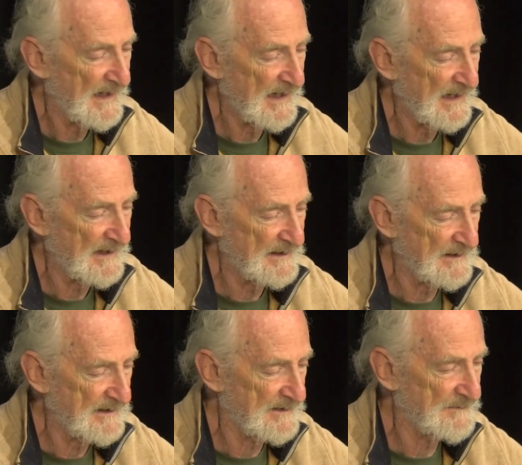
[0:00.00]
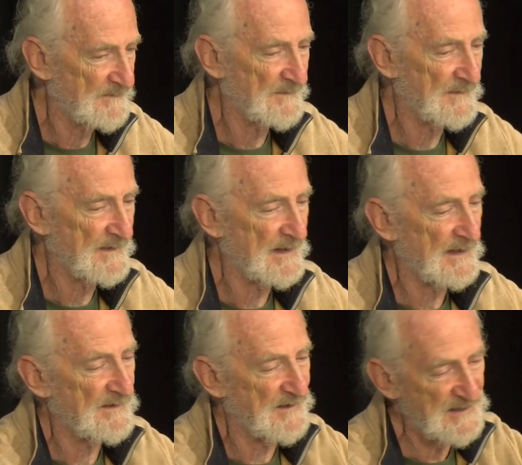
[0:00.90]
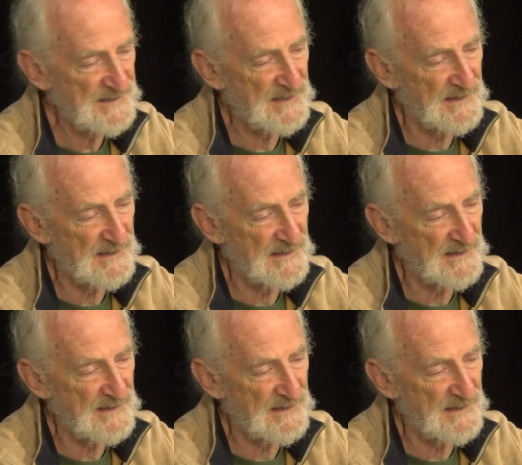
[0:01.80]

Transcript: And this